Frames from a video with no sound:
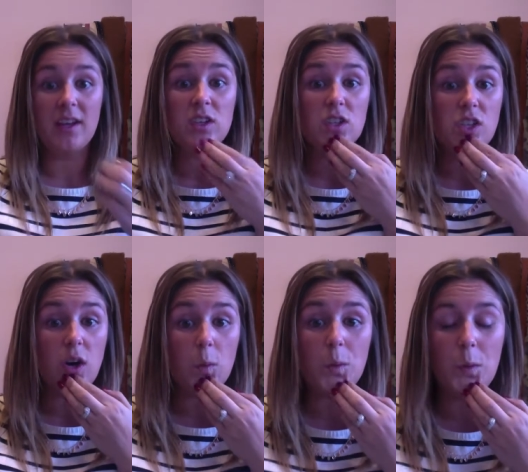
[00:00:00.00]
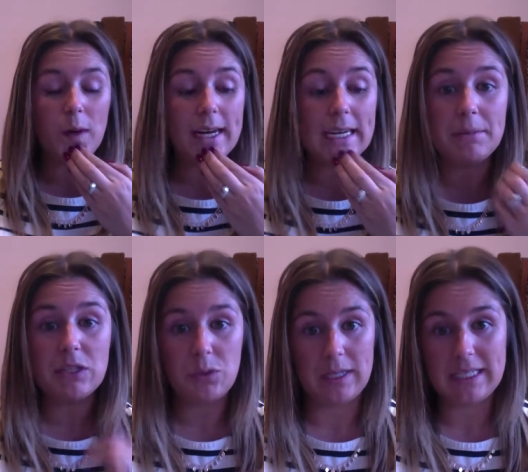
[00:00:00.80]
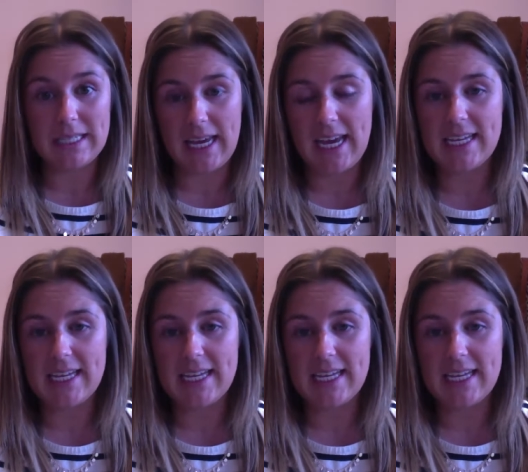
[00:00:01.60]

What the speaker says: So what we're going to be doing today